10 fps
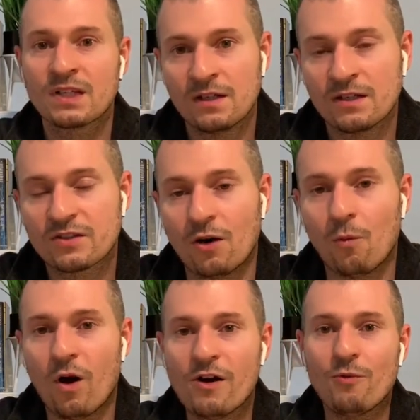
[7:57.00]
So
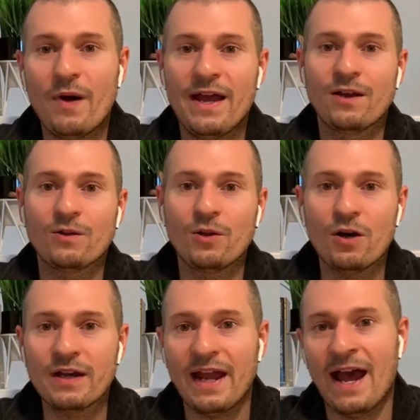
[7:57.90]
one way to
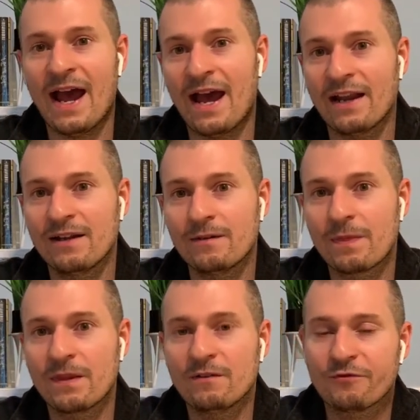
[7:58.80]
look at
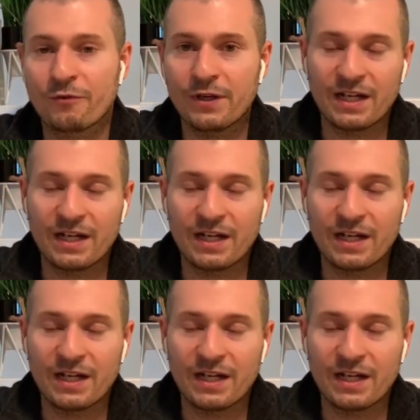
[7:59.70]
free